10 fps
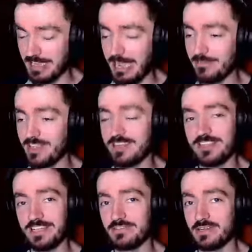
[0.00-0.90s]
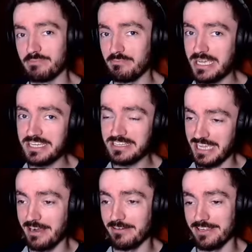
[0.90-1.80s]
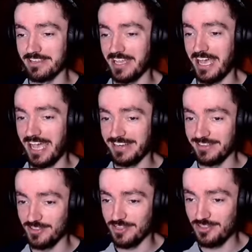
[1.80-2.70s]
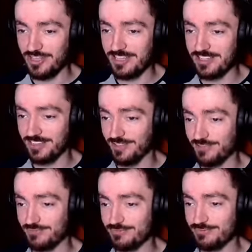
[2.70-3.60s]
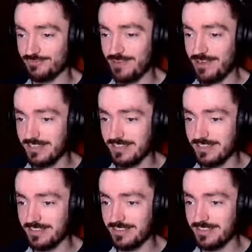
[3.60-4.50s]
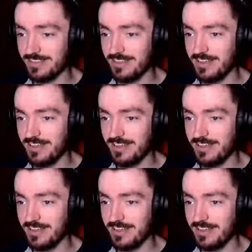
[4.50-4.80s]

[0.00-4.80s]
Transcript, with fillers: Captain is giving main character energy. Jesus Christ.